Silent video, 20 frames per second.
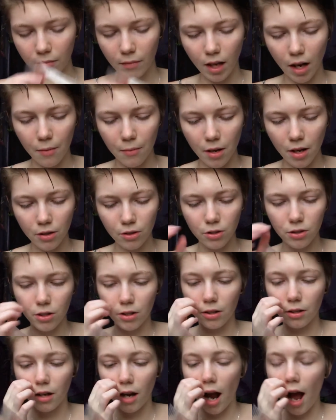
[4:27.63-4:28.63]
I'm not
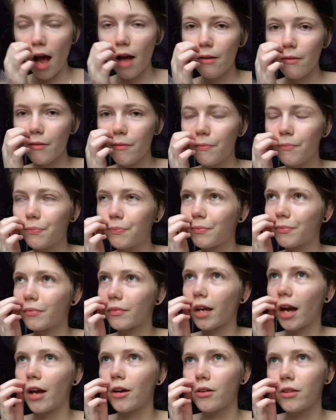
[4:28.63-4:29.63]
sure. I
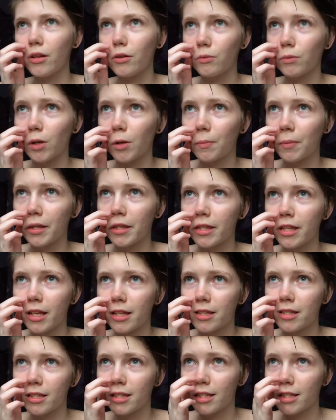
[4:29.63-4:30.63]
know that rope
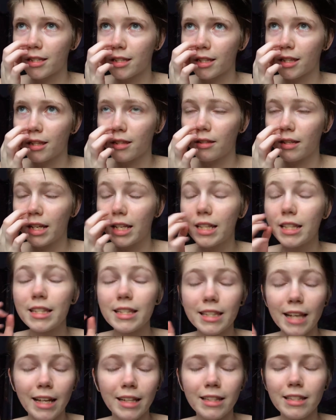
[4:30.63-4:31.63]
incense is
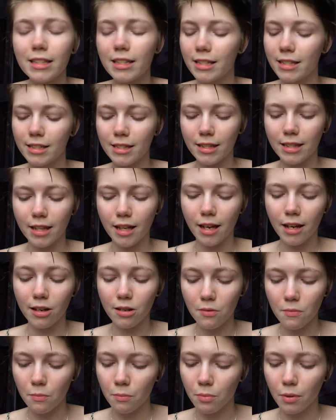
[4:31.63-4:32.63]
a
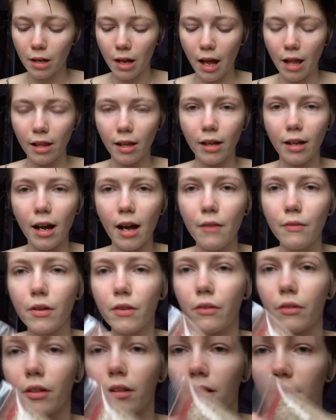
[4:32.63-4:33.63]
thing, but like I've
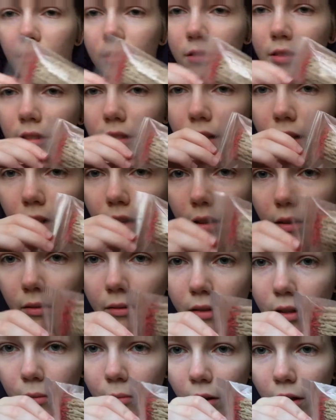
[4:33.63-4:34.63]
never seen it
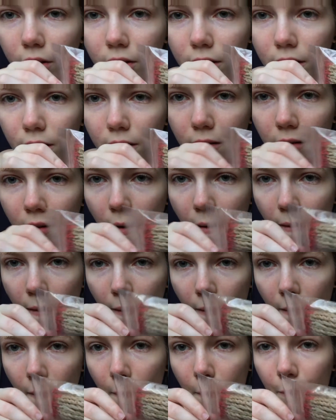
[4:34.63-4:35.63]
in person.
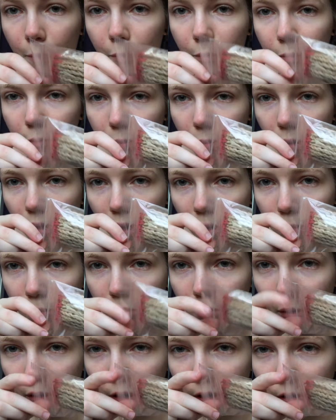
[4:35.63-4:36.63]
But I'm
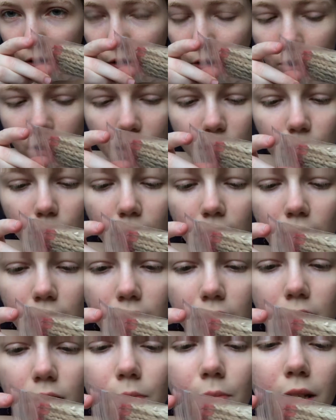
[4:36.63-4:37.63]
pretty sure that's what
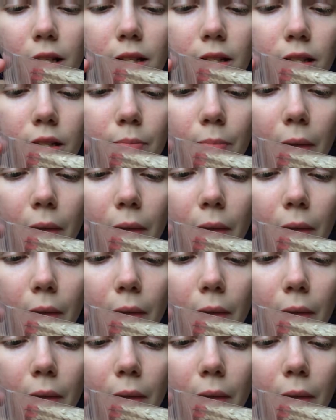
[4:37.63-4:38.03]
this is because it's